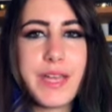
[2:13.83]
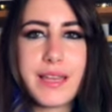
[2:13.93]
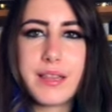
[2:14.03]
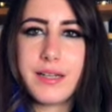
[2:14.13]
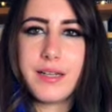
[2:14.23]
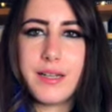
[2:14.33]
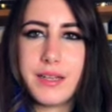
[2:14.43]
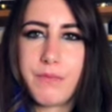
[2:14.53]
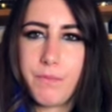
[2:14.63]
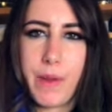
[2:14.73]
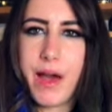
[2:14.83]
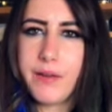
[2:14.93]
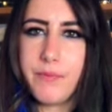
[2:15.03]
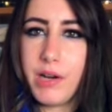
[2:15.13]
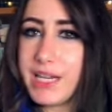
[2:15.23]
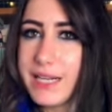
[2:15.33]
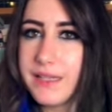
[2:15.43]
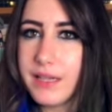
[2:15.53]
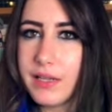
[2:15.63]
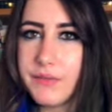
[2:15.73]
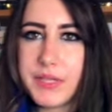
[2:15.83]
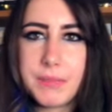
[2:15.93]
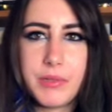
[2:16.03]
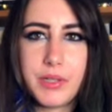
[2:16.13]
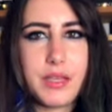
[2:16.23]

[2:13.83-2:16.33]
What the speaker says: get the kind of writing style of this book,